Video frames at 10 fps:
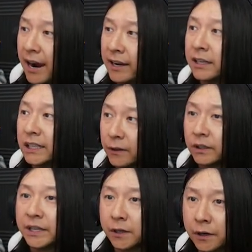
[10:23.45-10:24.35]
I
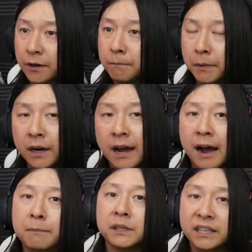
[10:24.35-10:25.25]
clearly couldn't, but
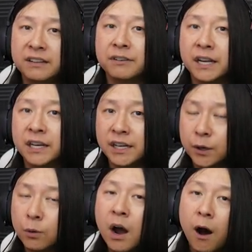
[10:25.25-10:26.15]
I believe in
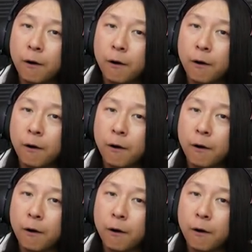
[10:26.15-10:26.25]
you.